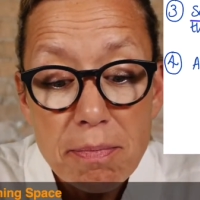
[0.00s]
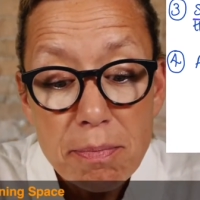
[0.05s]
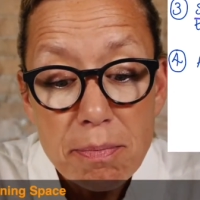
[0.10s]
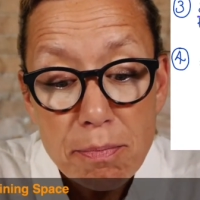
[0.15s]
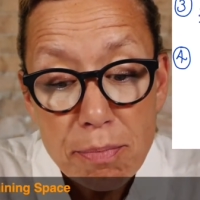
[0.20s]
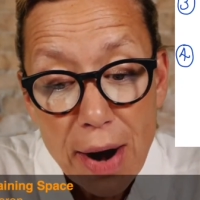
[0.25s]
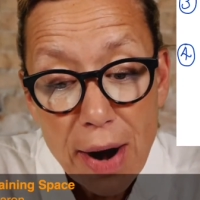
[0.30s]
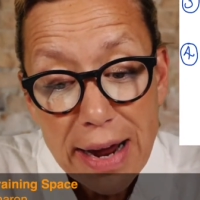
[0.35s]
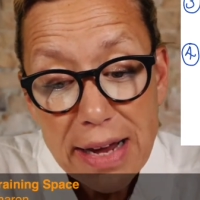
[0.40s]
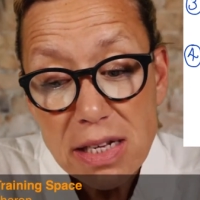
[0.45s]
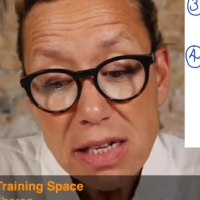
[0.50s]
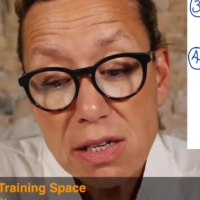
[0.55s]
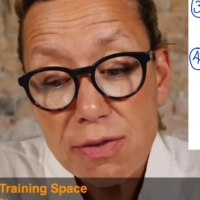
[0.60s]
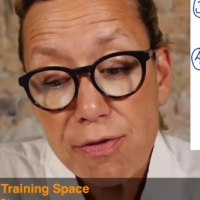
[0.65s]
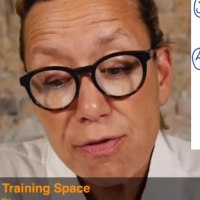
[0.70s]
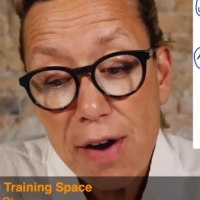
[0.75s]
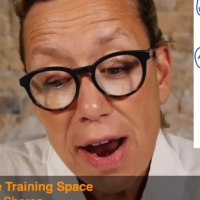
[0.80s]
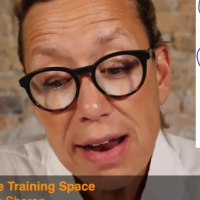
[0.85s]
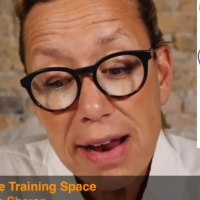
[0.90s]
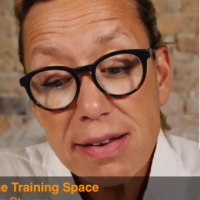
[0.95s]
breaks
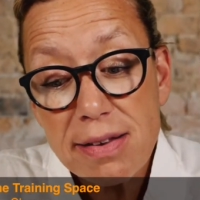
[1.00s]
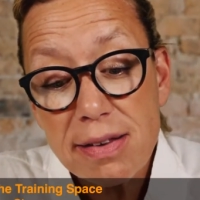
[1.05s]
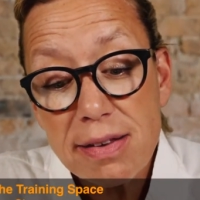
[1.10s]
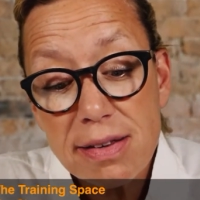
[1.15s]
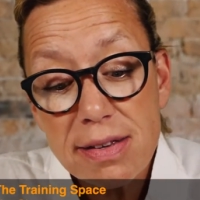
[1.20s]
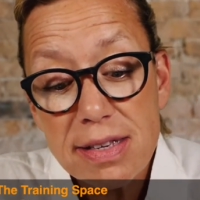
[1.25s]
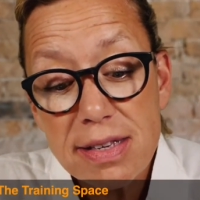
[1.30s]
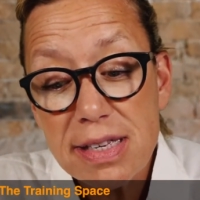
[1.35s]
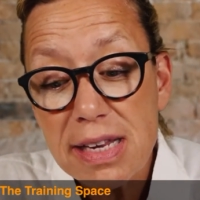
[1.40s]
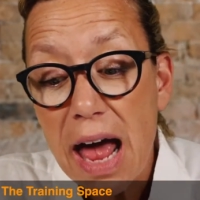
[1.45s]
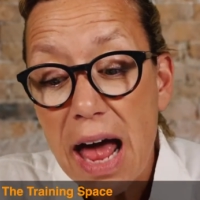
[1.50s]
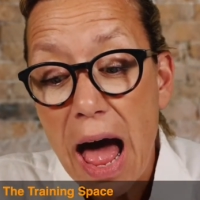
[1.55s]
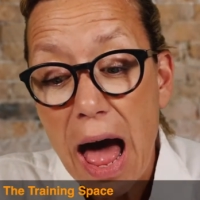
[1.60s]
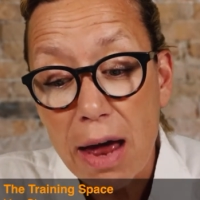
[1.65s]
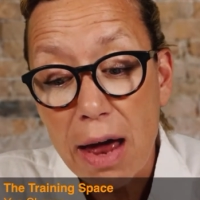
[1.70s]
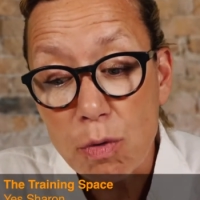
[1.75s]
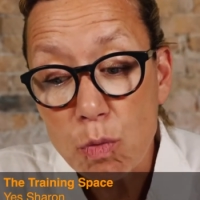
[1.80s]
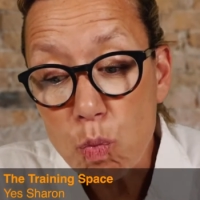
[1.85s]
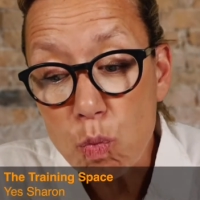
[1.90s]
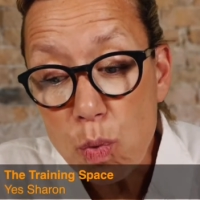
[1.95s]
friends
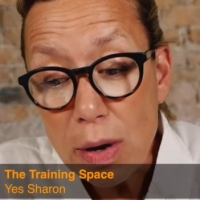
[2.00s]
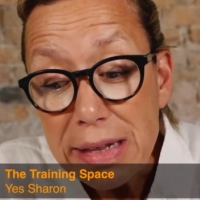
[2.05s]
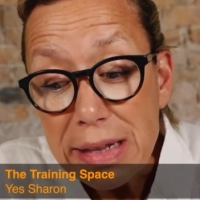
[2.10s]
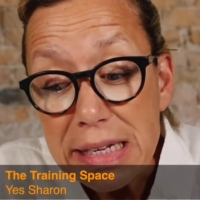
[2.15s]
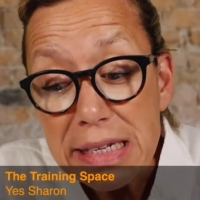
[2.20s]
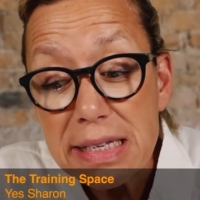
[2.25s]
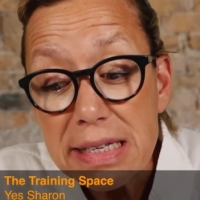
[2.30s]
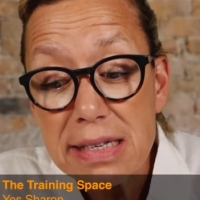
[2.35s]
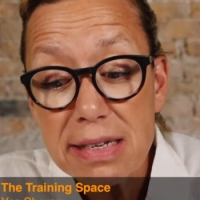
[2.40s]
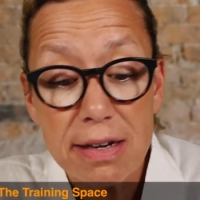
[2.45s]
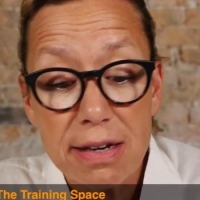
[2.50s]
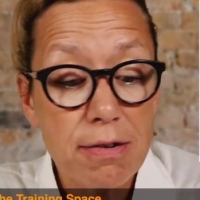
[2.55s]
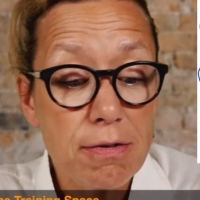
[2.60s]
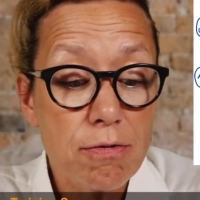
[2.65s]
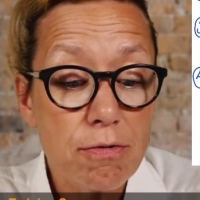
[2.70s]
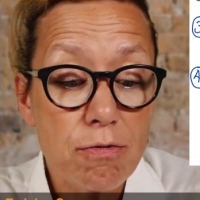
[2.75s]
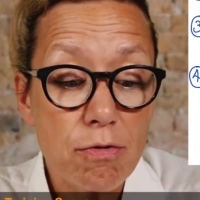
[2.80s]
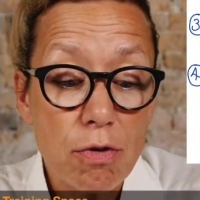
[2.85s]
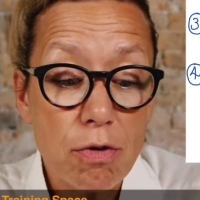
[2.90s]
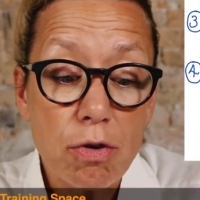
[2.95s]
and Winston
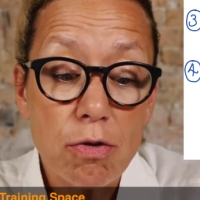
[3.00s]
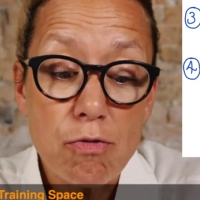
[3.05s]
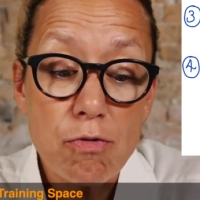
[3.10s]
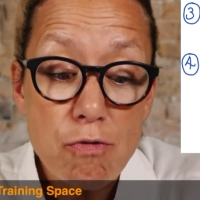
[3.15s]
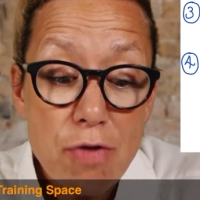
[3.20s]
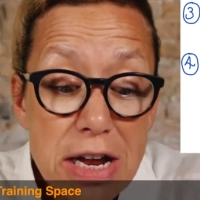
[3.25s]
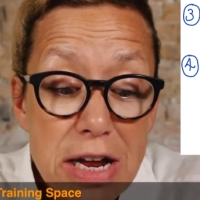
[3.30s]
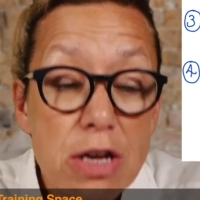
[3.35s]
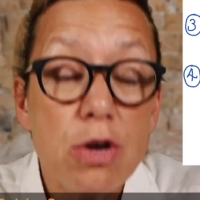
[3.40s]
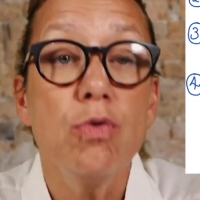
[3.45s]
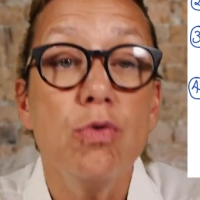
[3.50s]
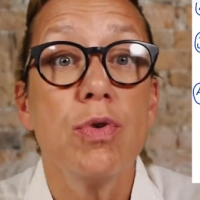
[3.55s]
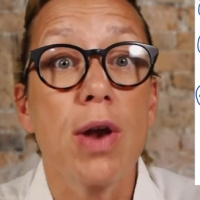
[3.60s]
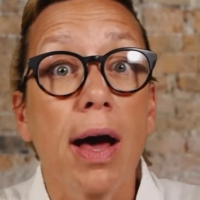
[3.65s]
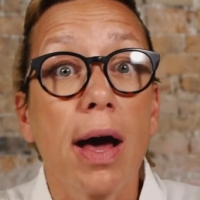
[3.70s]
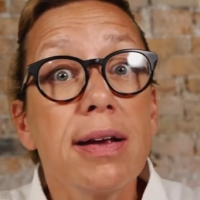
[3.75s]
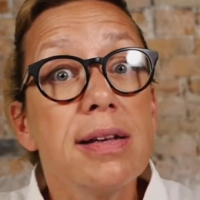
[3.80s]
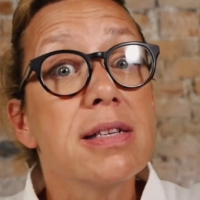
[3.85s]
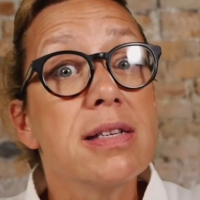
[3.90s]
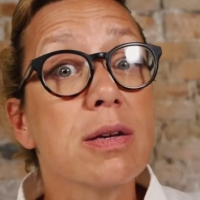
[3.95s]

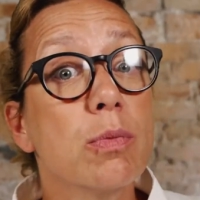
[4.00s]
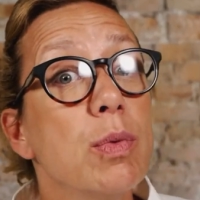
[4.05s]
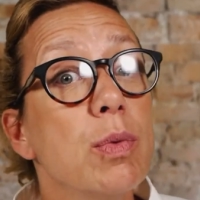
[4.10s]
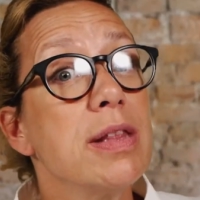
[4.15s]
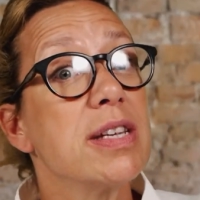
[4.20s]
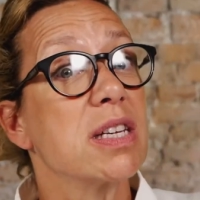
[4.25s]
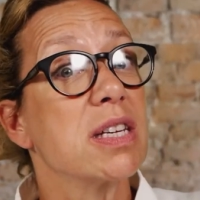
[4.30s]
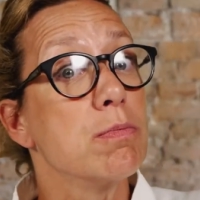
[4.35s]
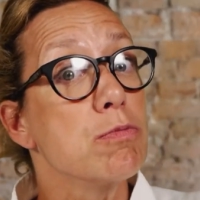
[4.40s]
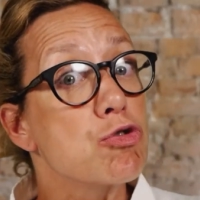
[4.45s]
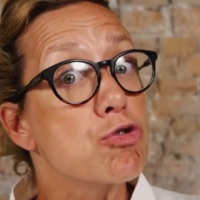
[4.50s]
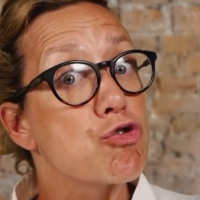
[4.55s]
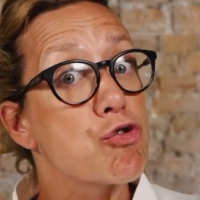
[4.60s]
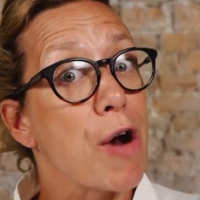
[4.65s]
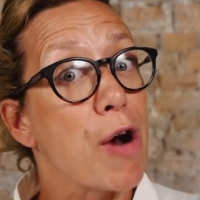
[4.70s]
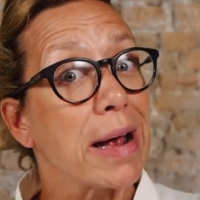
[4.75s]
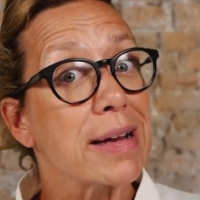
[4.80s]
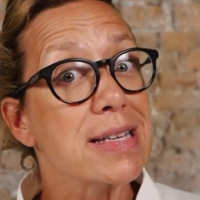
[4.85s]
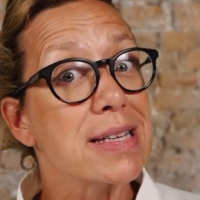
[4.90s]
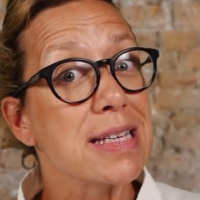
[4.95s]
reunites them with some
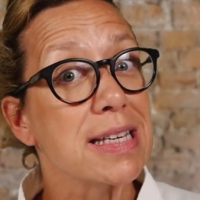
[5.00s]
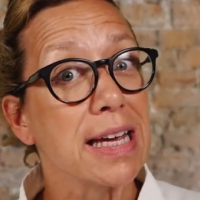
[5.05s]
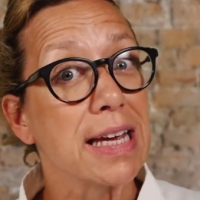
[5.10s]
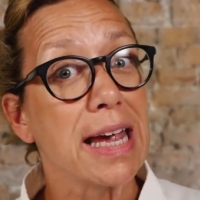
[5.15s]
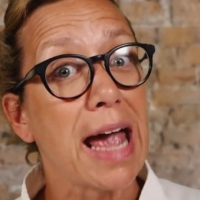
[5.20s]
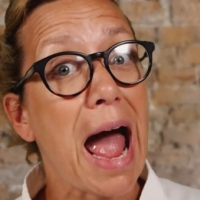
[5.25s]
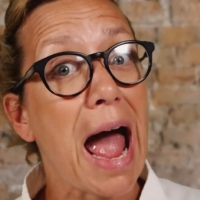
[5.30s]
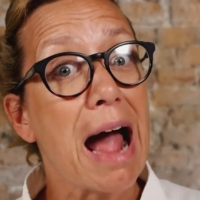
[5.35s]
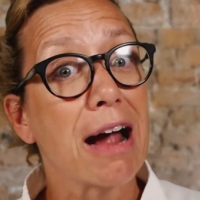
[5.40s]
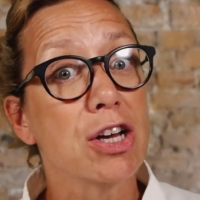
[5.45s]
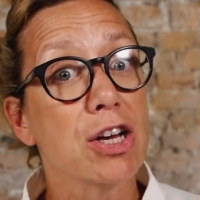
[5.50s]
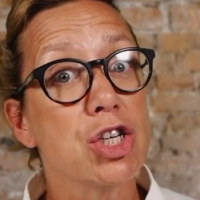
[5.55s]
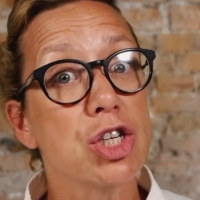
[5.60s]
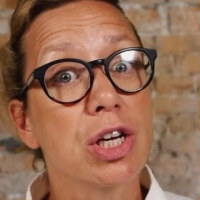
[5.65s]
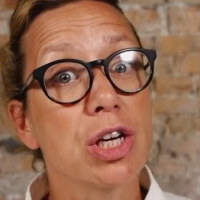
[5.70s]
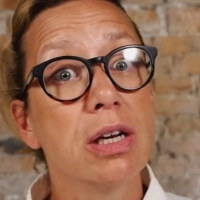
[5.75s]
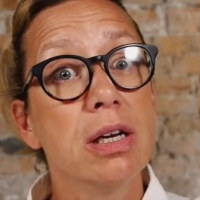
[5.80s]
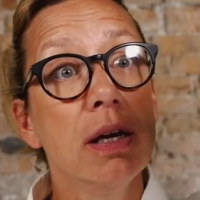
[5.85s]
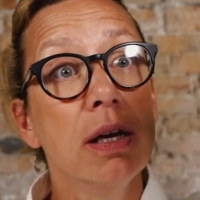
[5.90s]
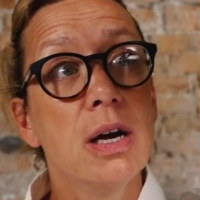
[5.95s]
drastic
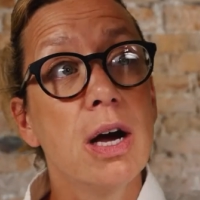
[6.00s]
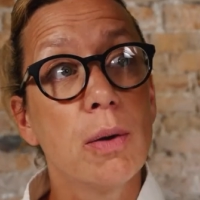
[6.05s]
action.